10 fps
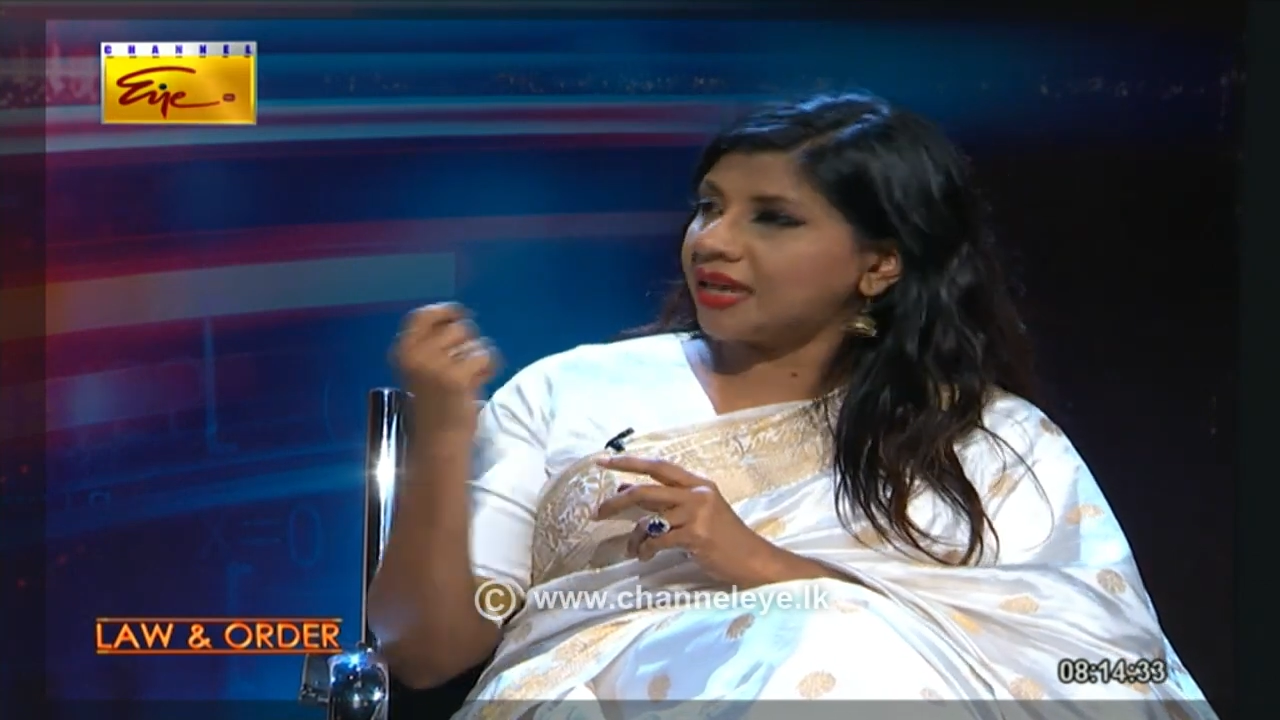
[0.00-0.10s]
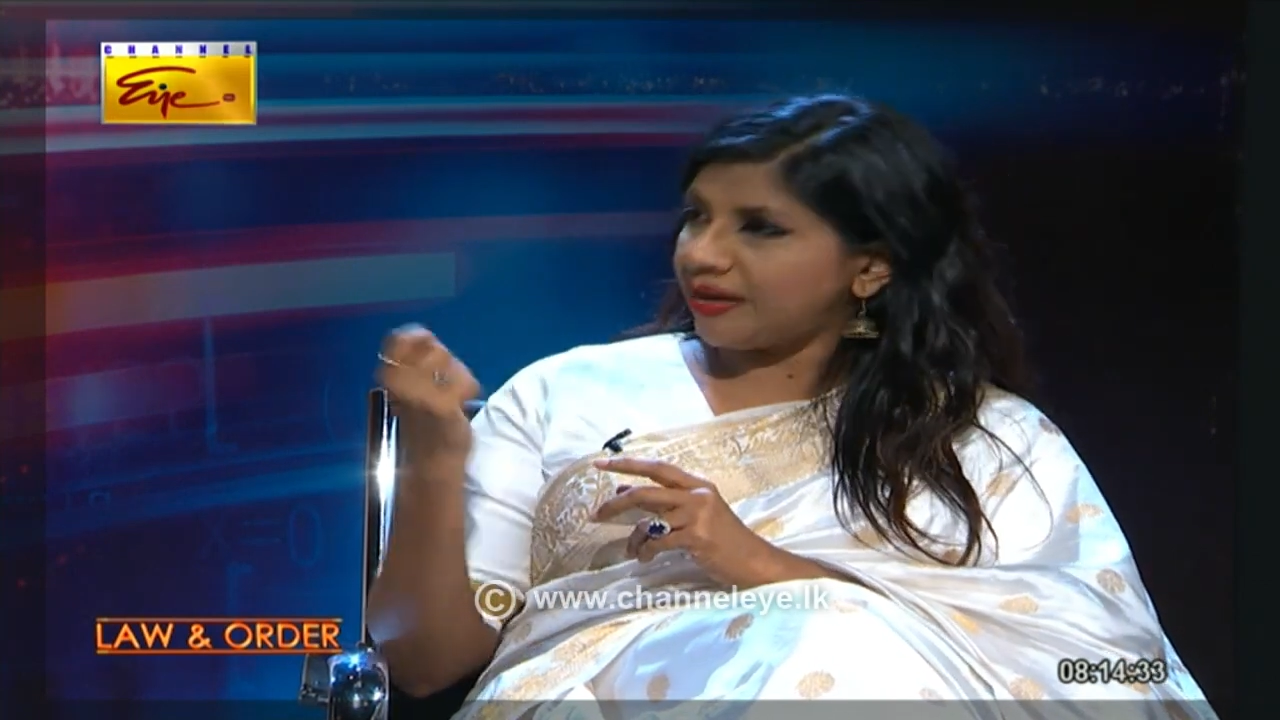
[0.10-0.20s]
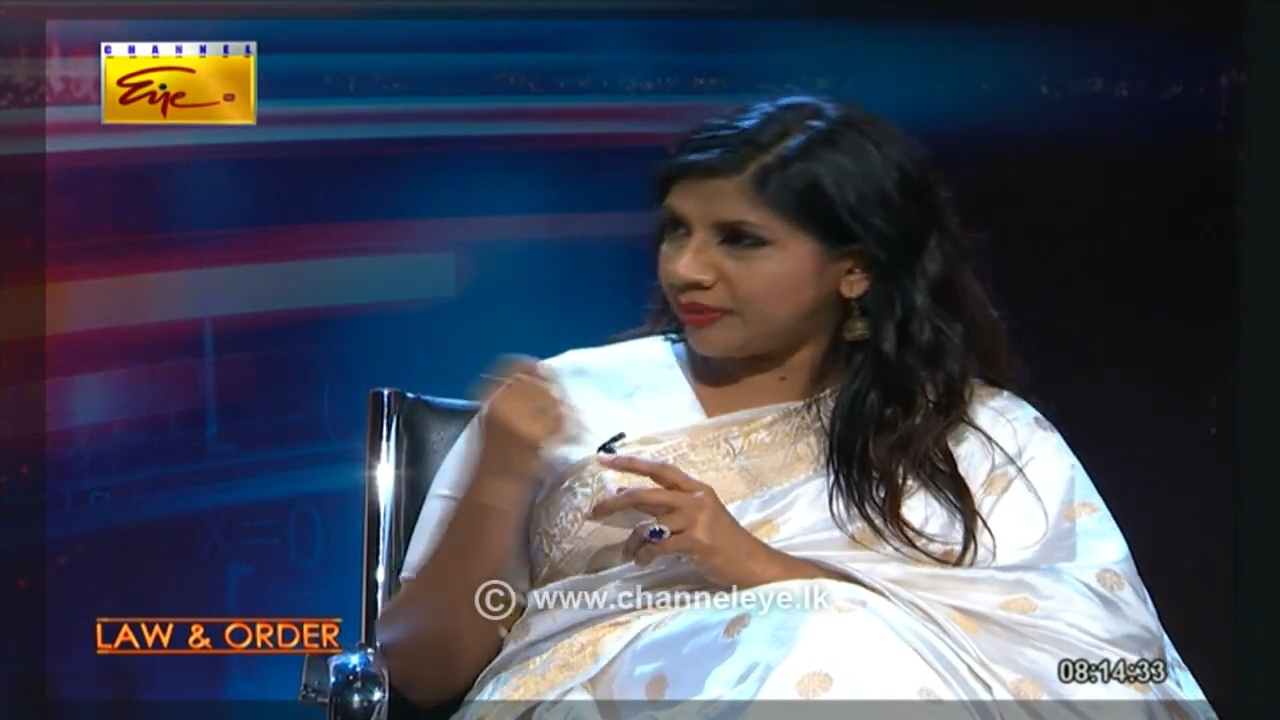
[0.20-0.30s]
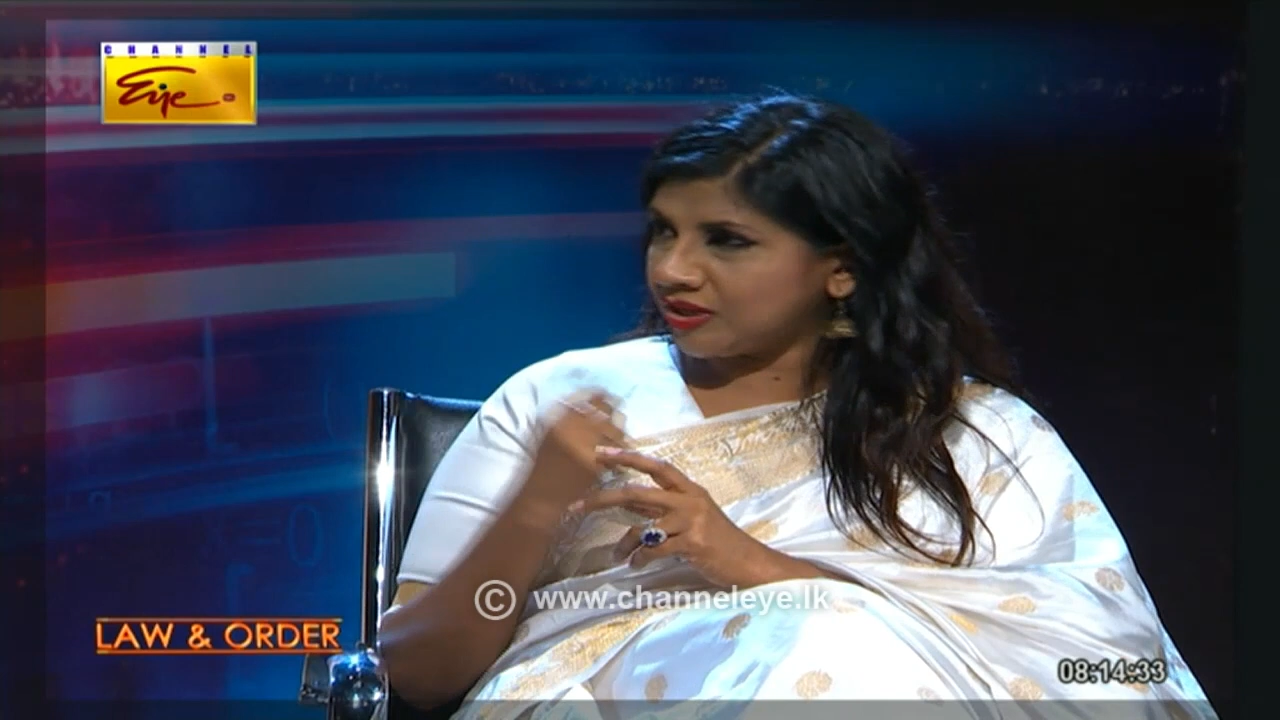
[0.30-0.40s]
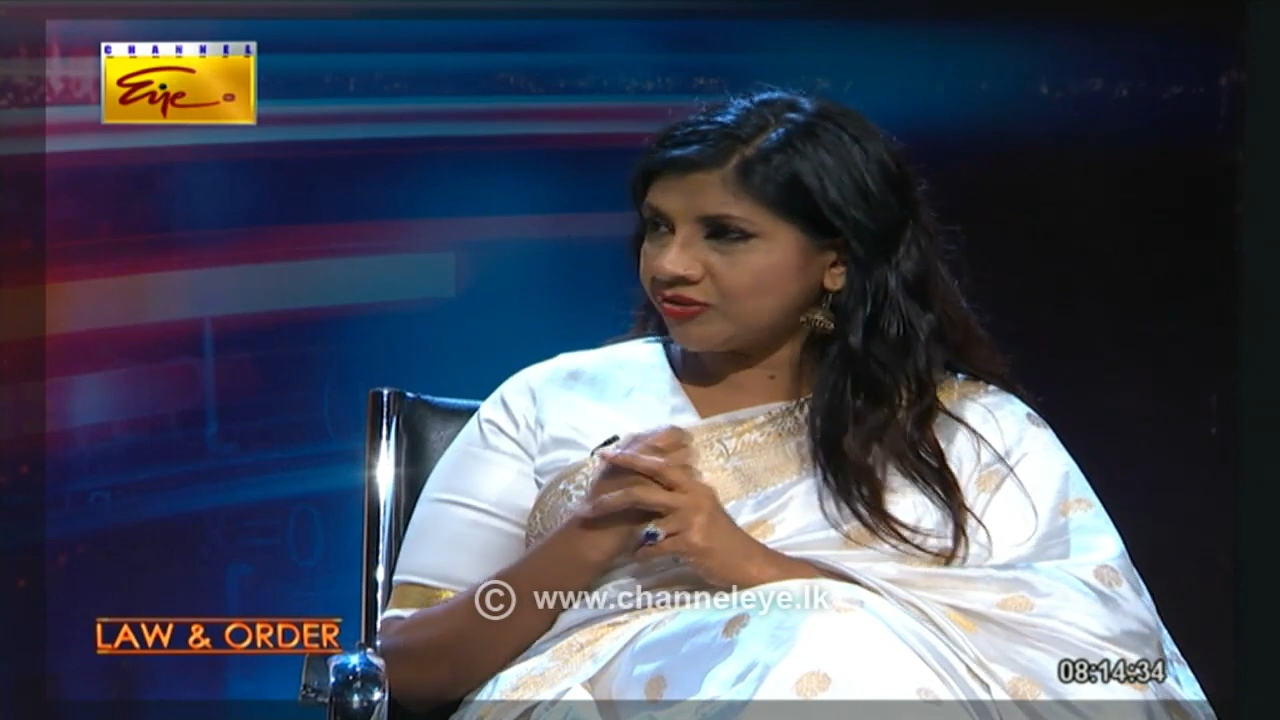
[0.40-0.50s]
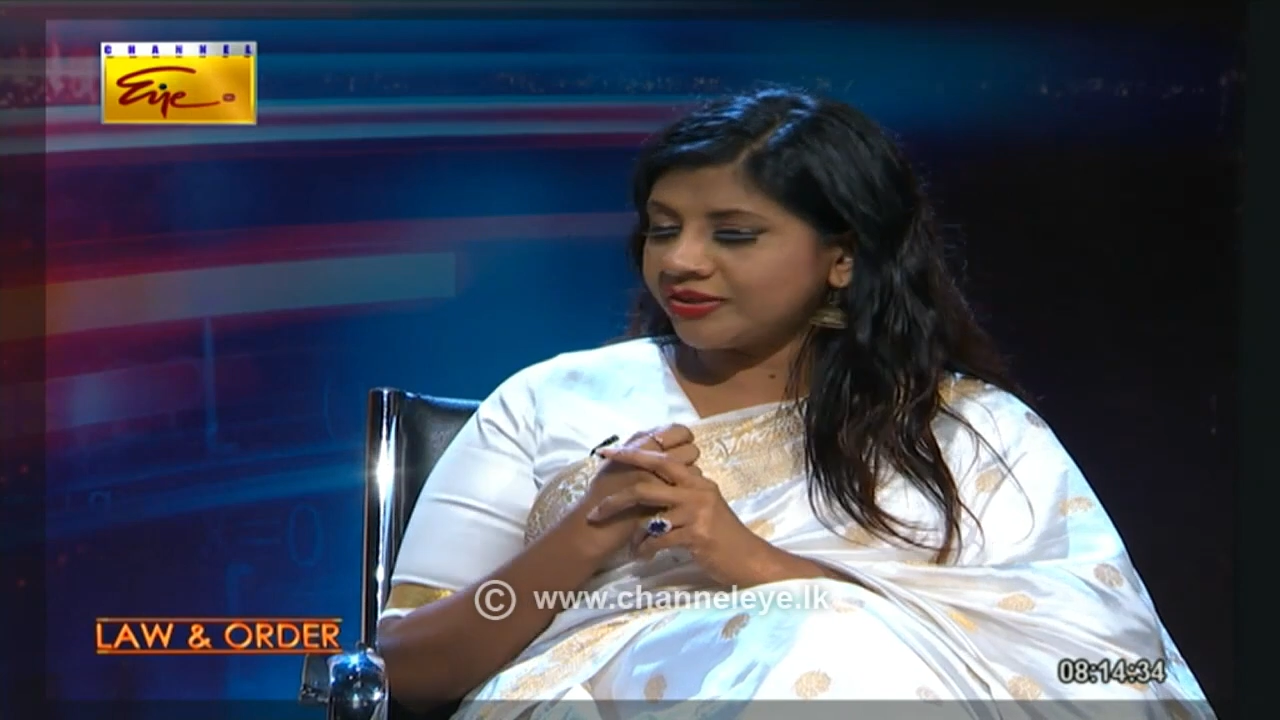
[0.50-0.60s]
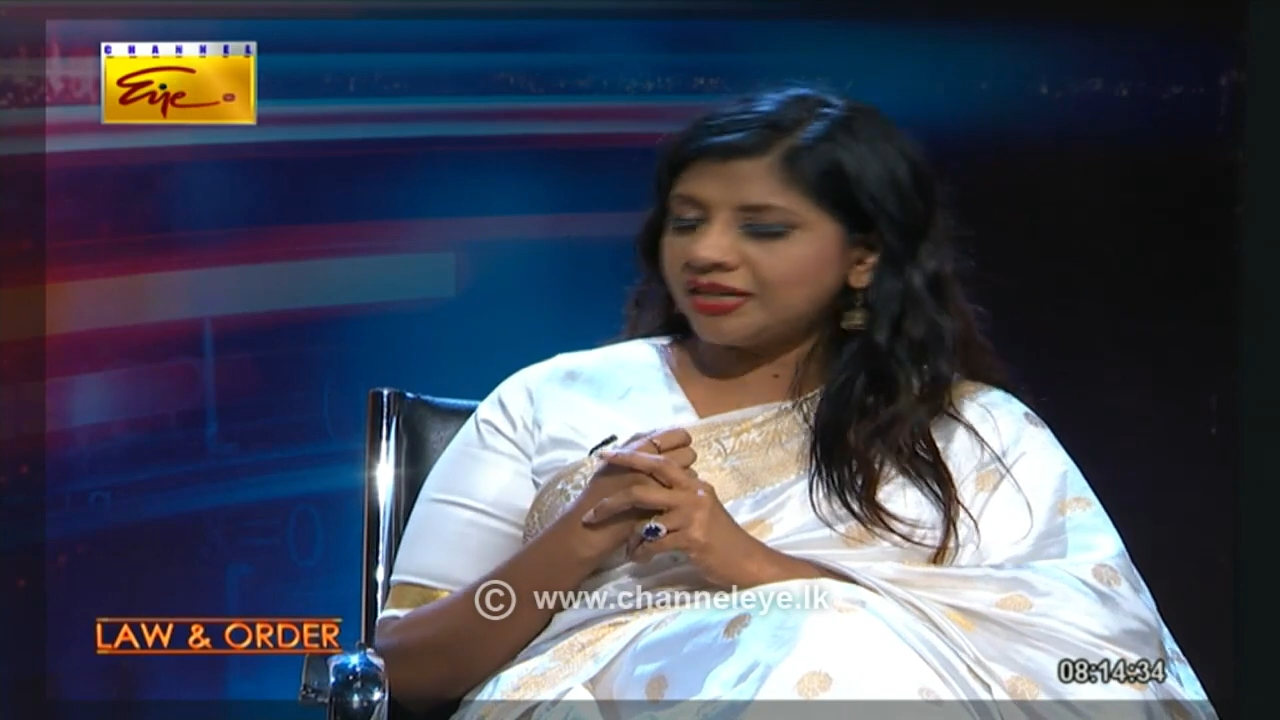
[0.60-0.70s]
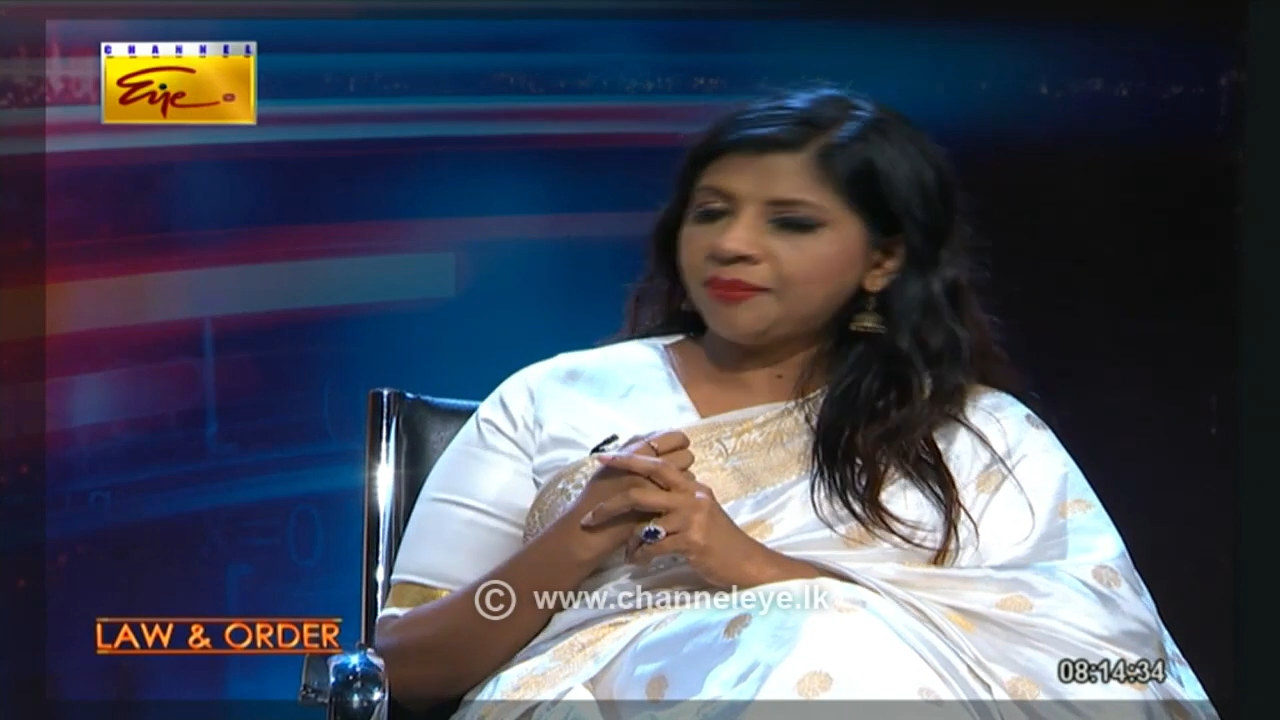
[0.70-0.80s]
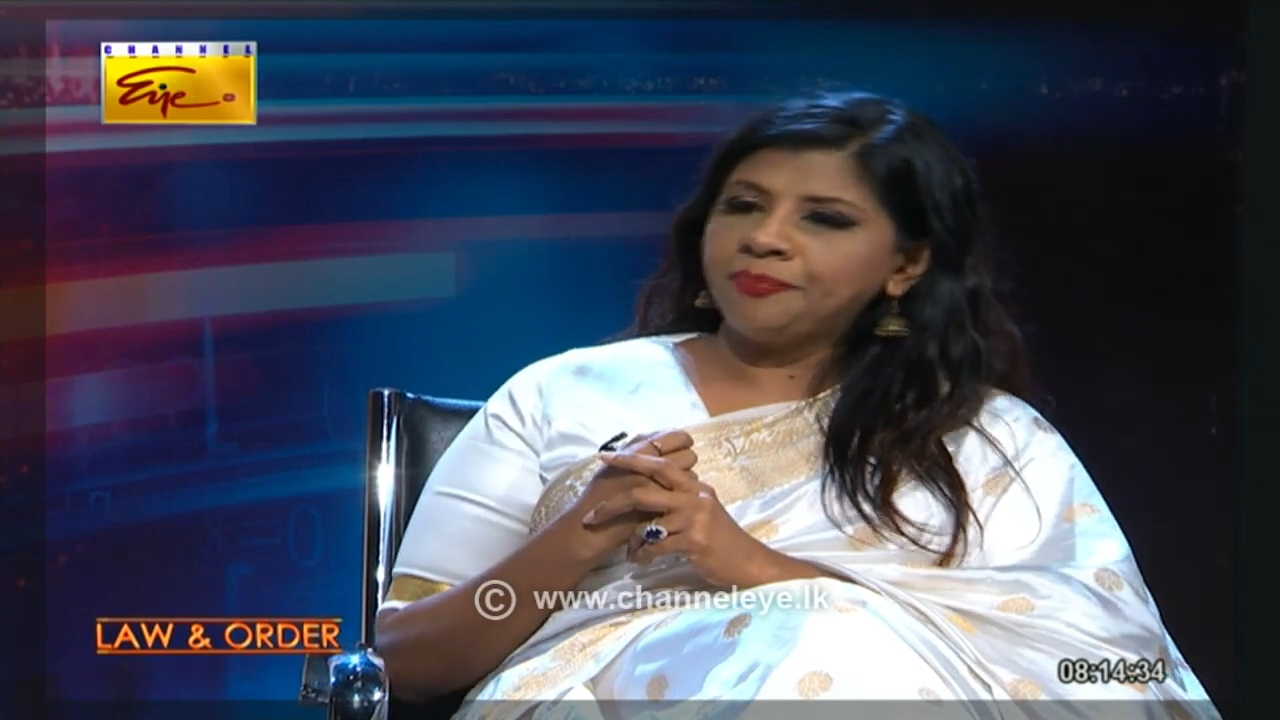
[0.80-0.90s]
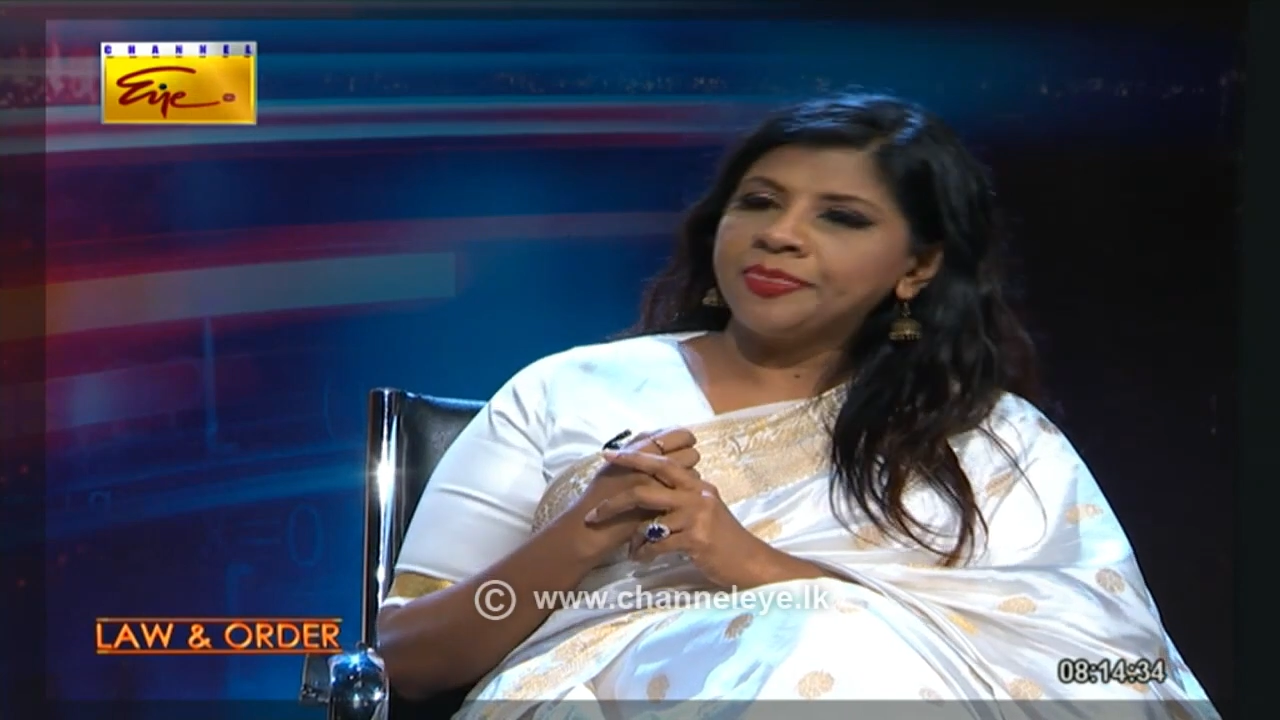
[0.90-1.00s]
chemistry,